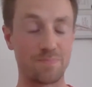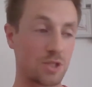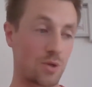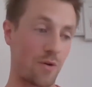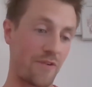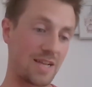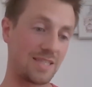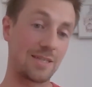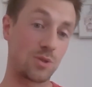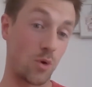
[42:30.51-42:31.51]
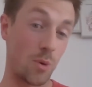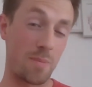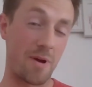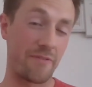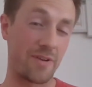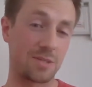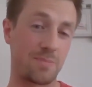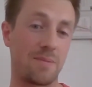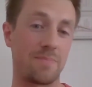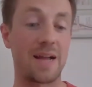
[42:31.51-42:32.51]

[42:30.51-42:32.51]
So if I set someone up on MyFitnessPal,